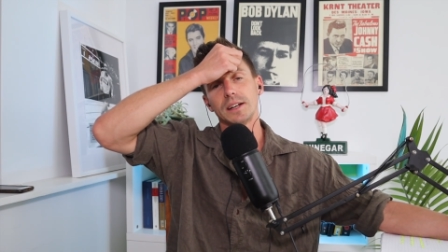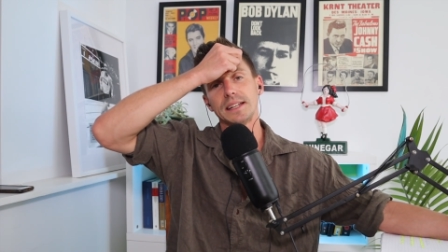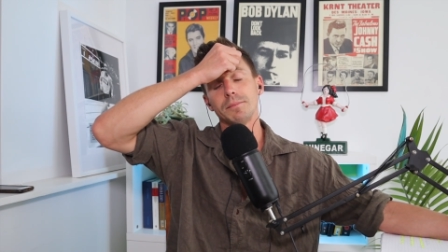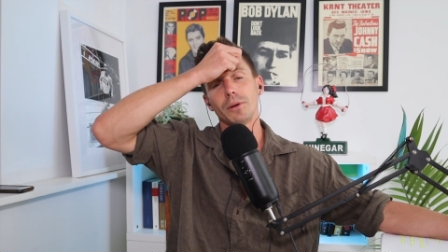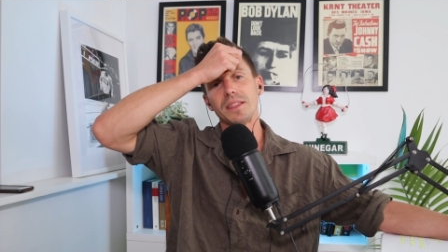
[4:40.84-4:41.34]
I
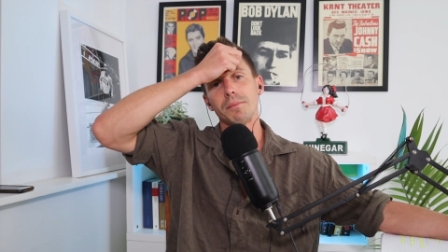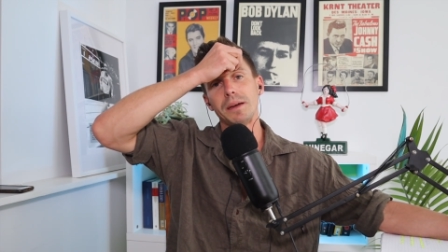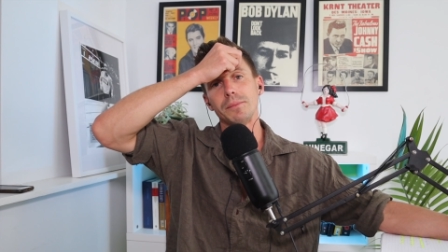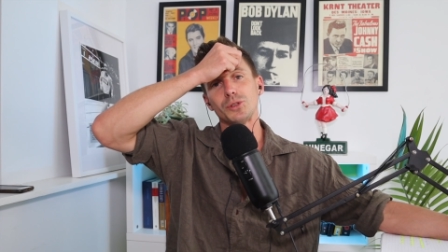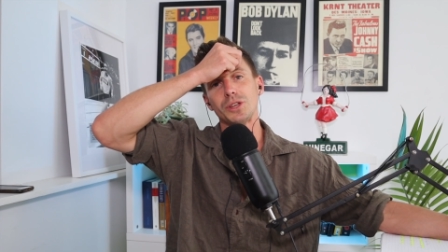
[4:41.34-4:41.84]
didn't buy the
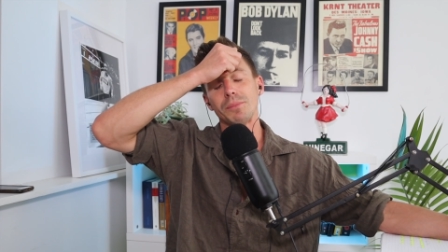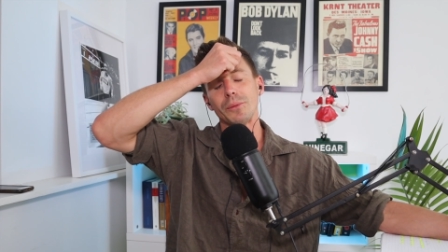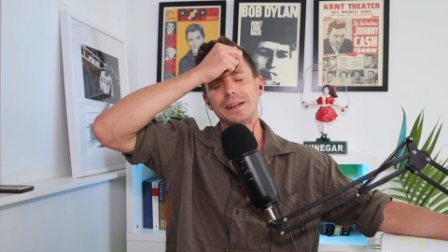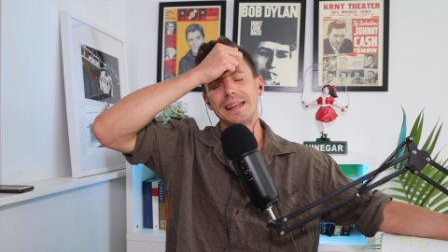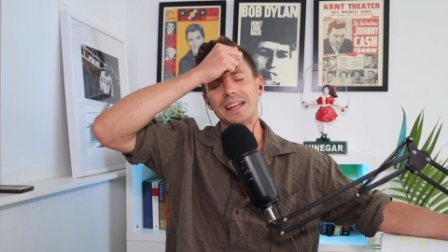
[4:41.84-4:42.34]
membership,
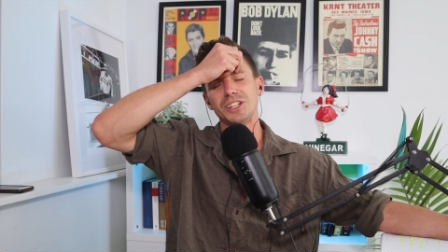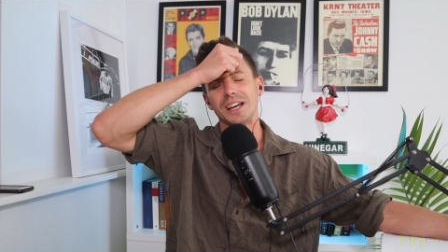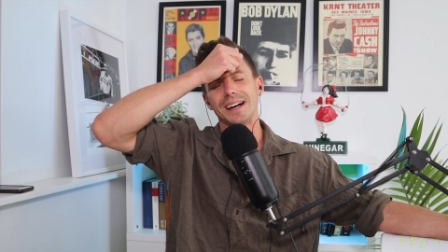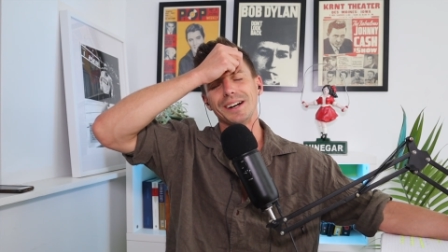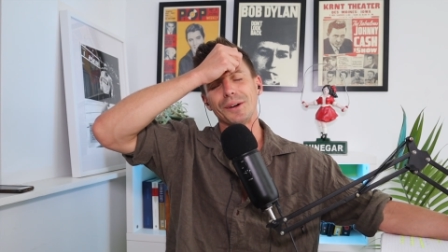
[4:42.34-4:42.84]
but we need
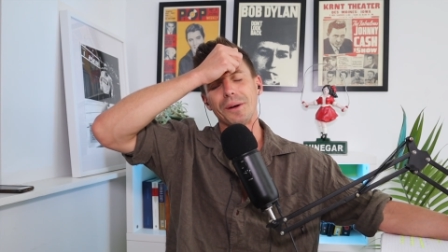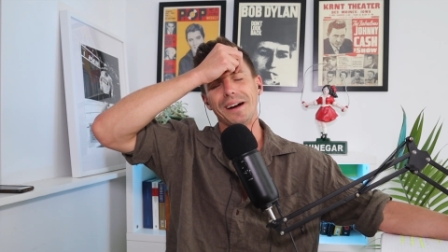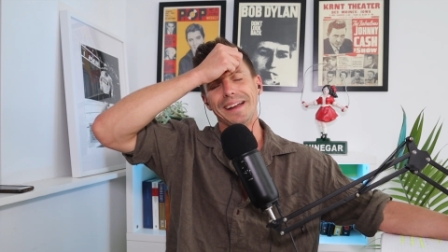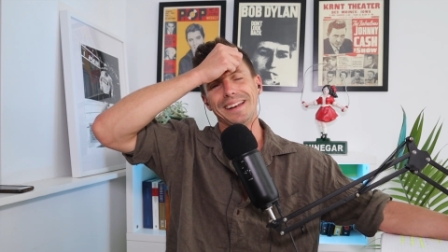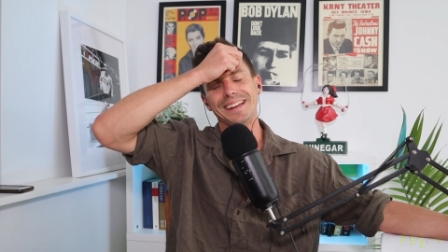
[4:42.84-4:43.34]
you. All
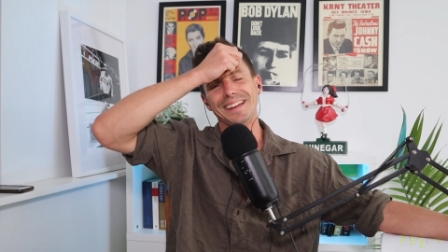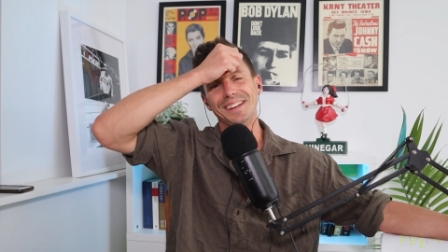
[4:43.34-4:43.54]
right.